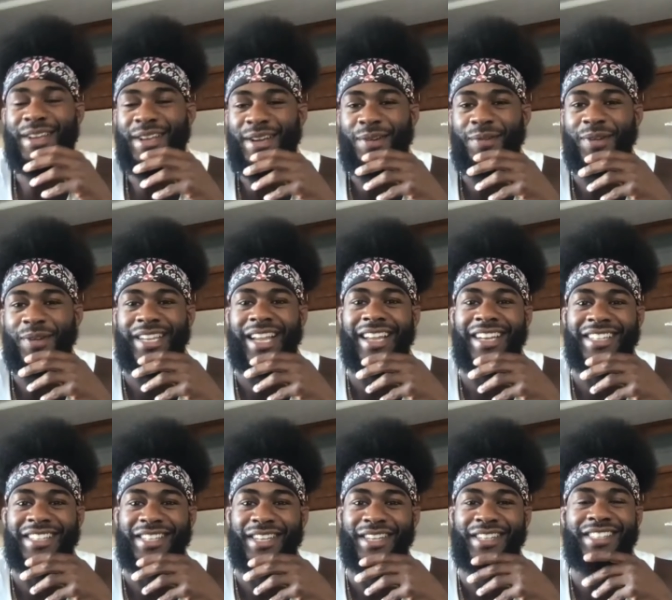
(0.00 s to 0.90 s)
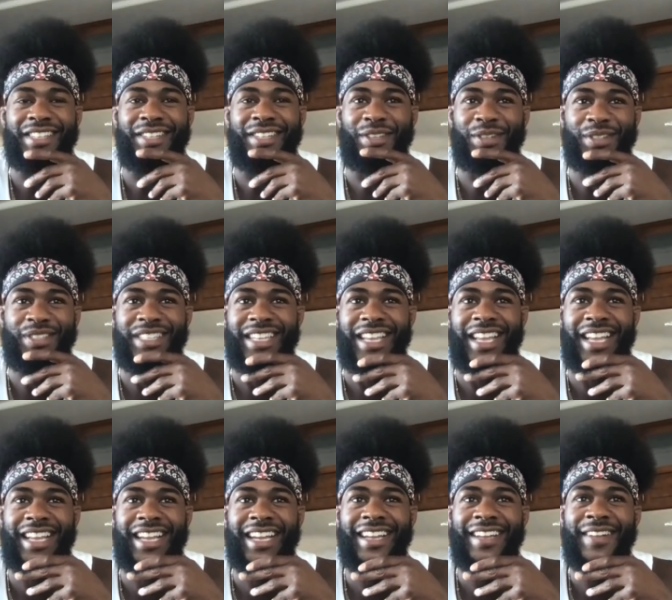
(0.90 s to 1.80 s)
which kind of sucks to lose to that
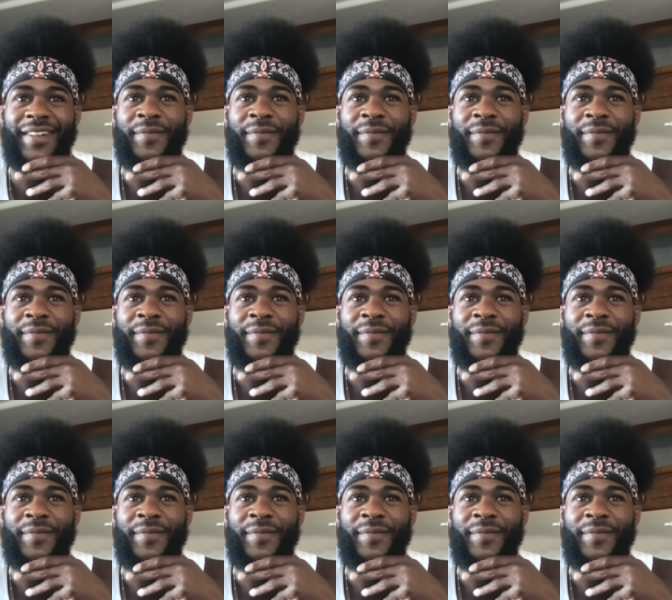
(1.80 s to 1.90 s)
guy.